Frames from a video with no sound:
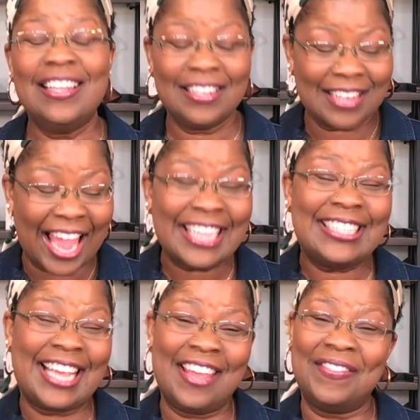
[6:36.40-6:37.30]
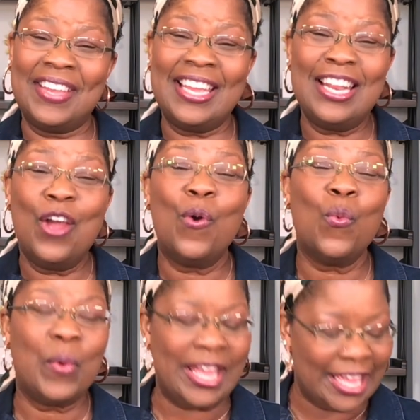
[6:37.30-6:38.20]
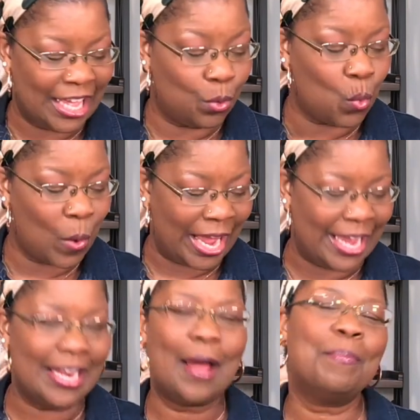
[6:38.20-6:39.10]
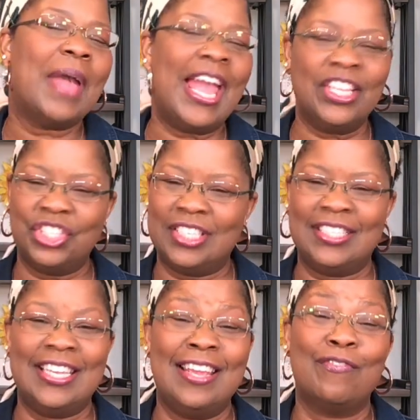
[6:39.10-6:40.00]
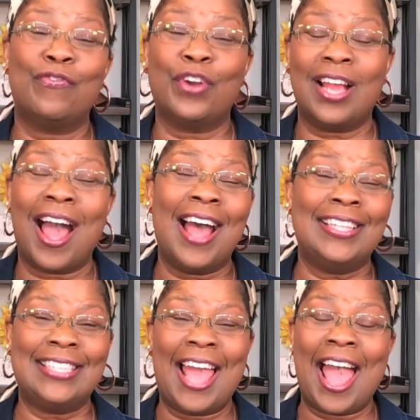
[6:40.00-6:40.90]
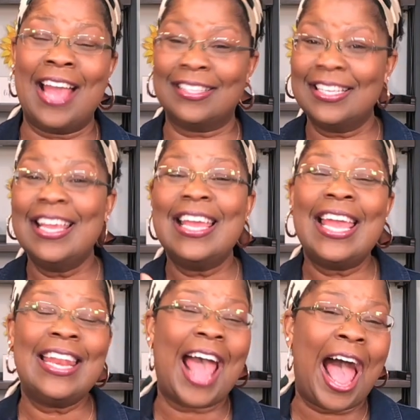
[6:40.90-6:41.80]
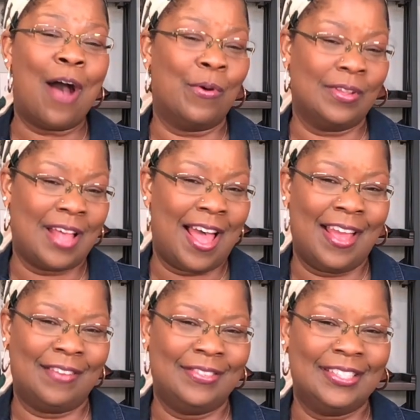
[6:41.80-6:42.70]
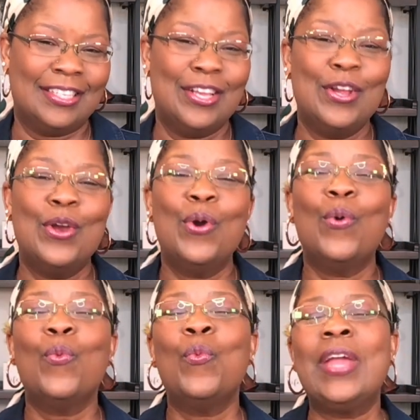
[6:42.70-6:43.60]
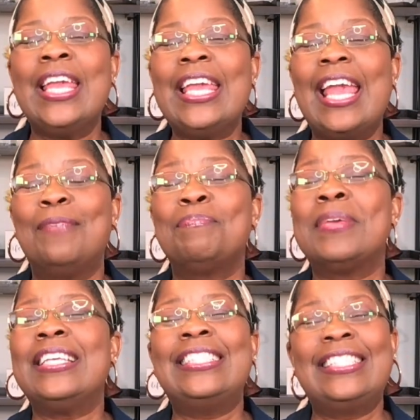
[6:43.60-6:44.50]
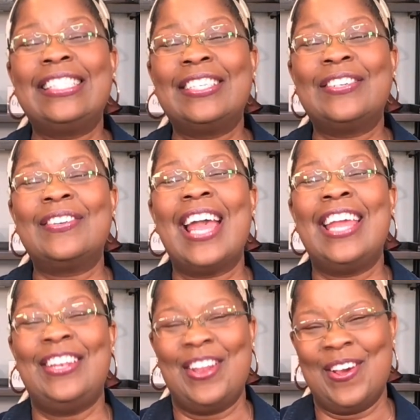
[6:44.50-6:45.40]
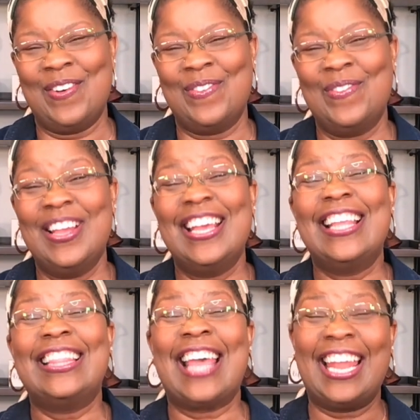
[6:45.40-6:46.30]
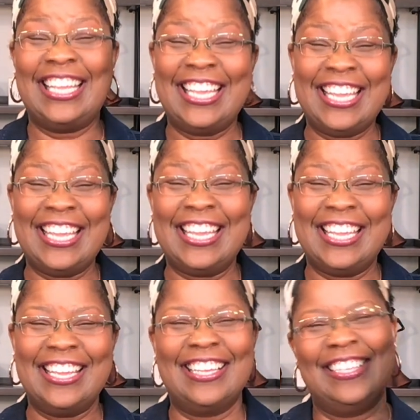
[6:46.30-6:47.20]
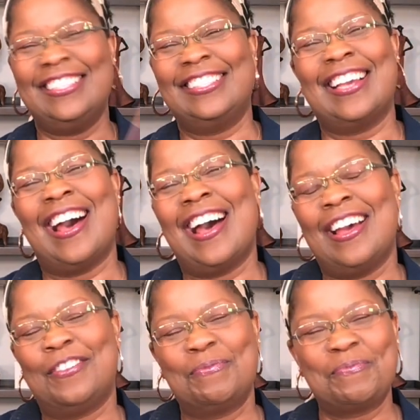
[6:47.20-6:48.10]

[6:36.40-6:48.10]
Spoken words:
Like David, we can wait patiently for God to act in our lives. We can be still and know that He is God.